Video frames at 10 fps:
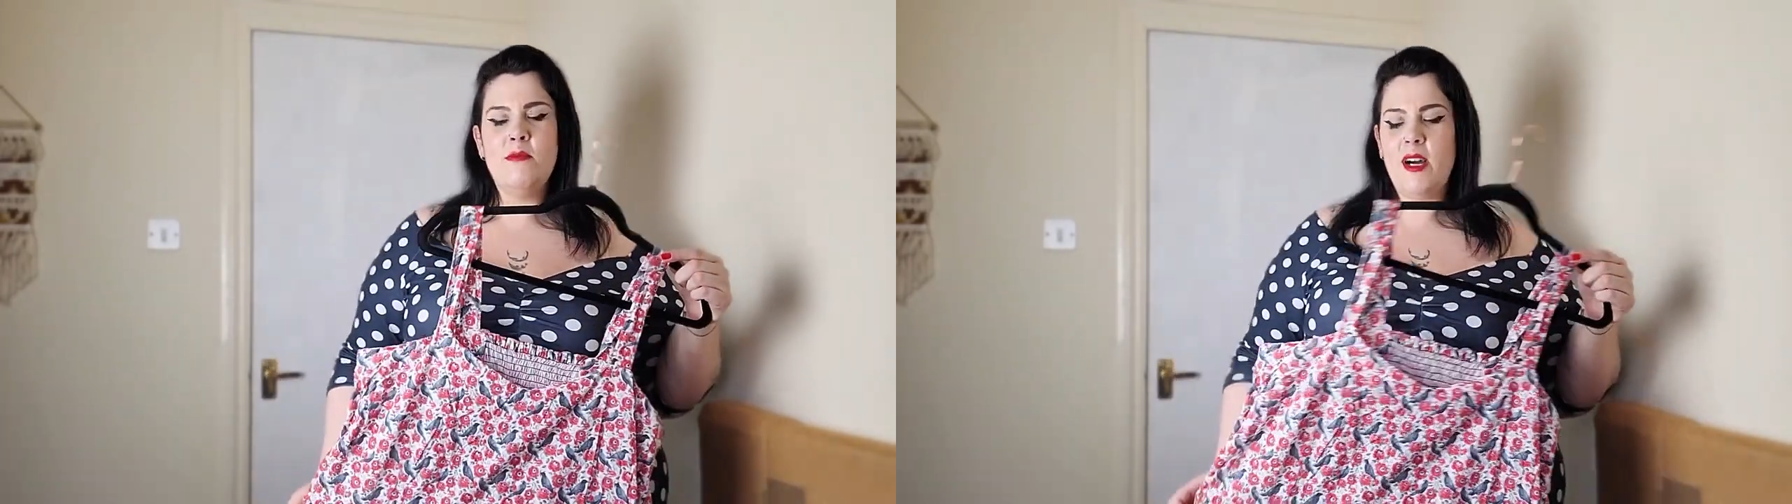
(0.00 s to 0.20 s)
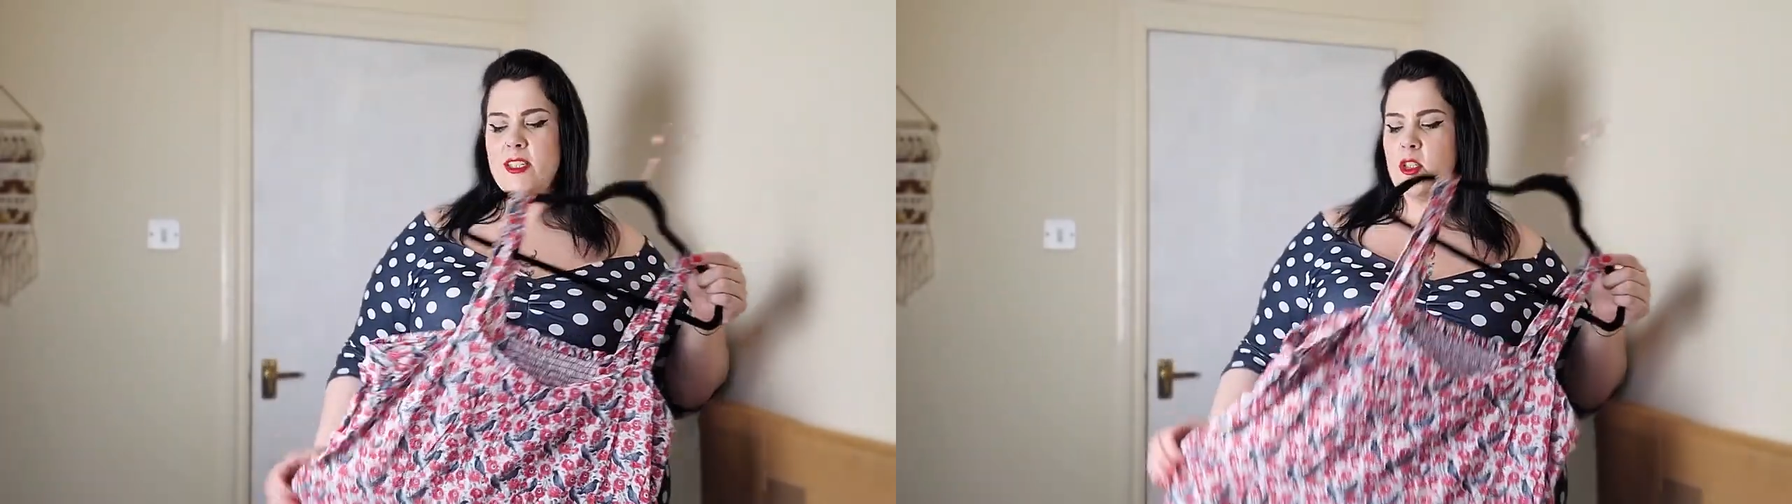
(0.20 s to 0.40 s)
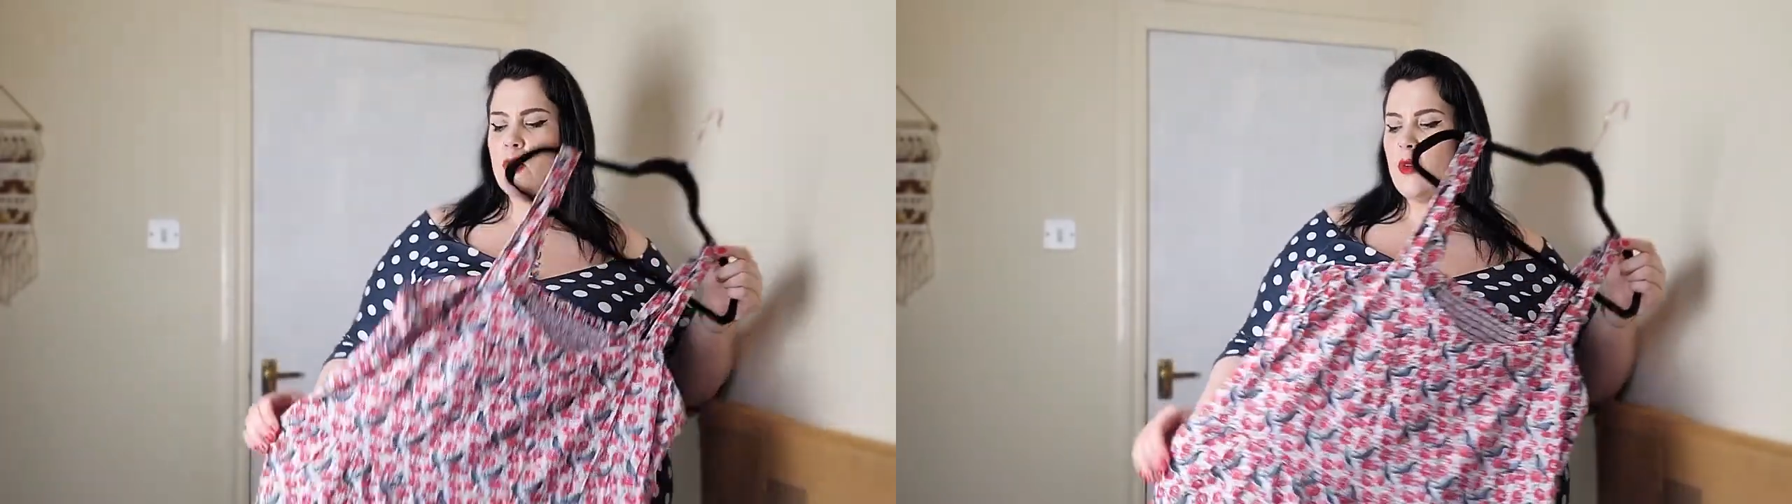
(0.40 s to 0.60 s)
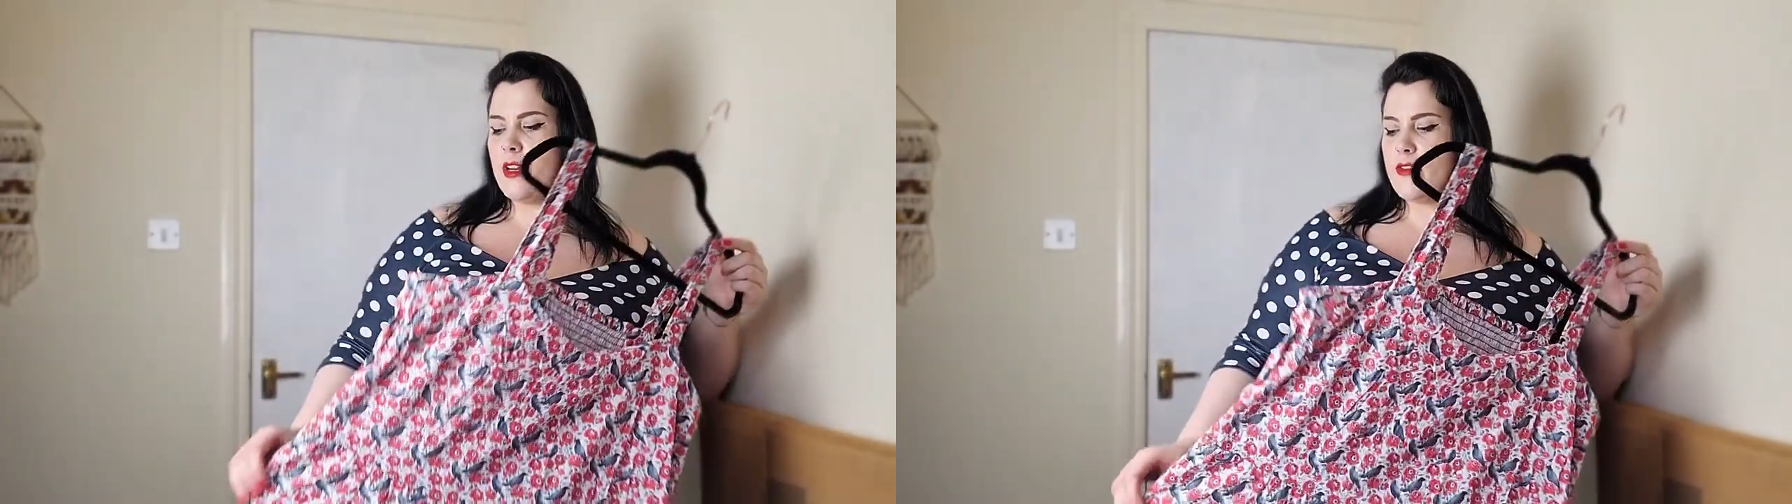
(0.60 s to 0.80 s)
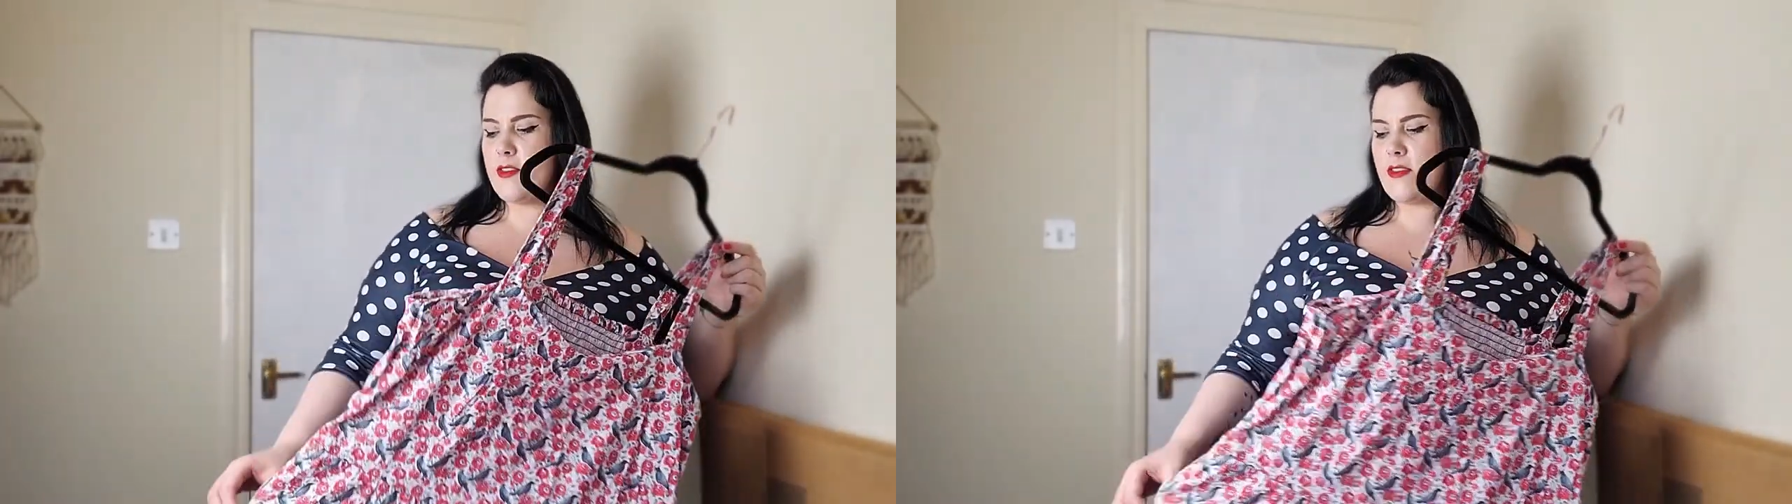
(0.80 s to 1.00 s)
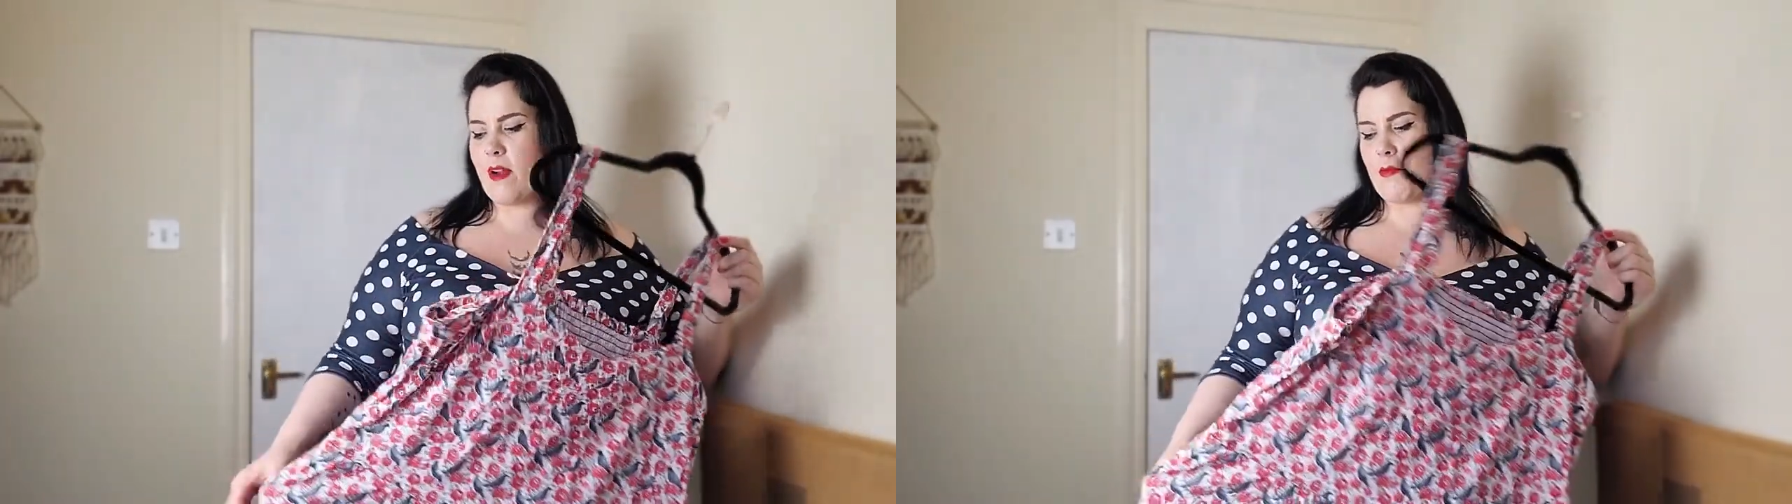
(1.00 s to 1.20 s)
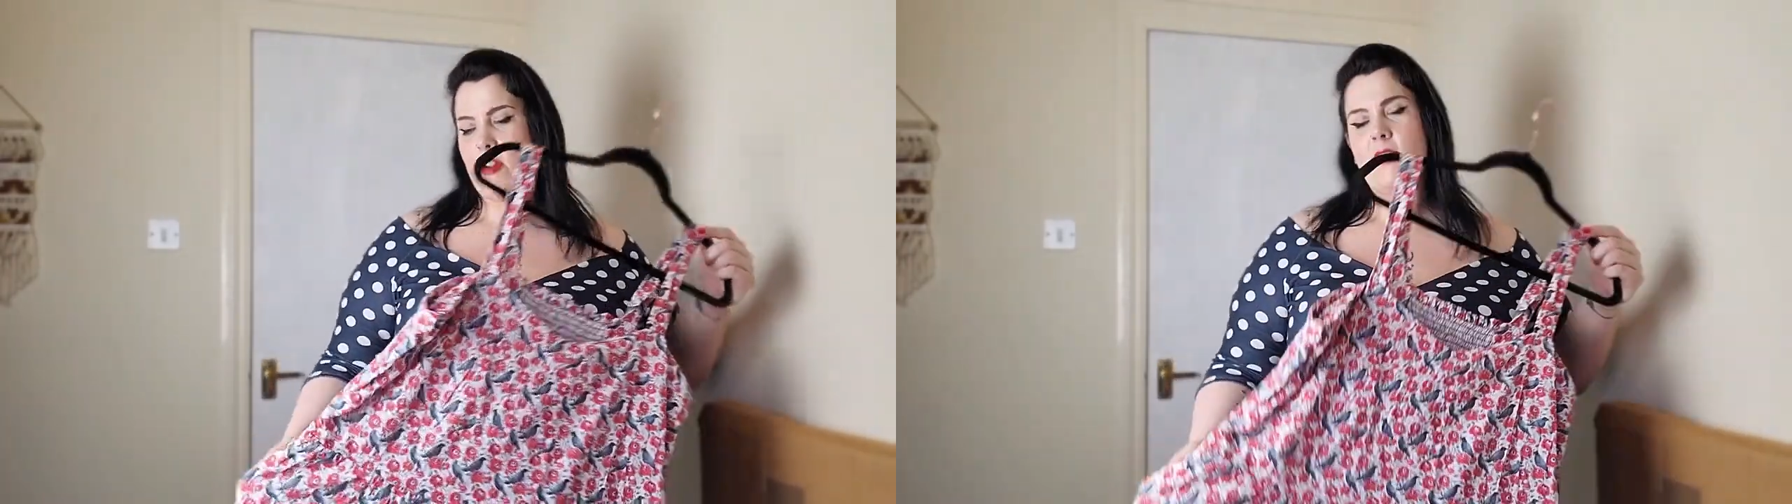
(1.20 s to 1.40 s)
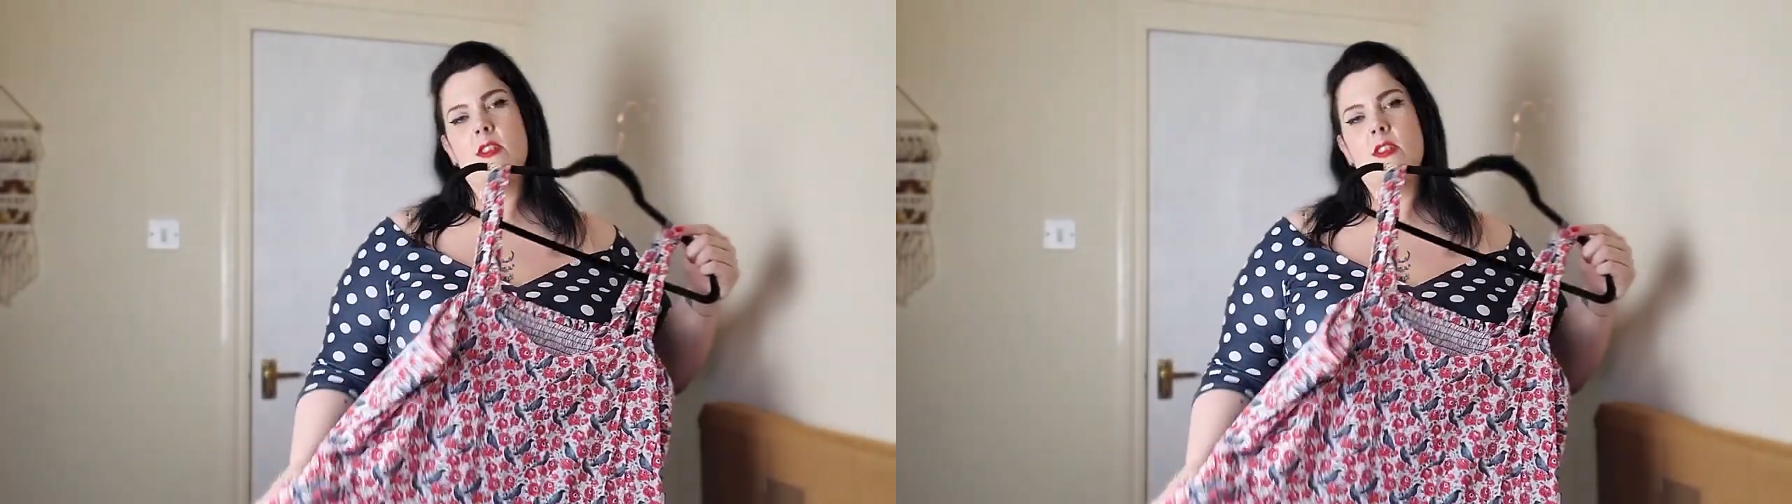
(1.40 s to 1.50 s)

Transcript: but I do love the fabric.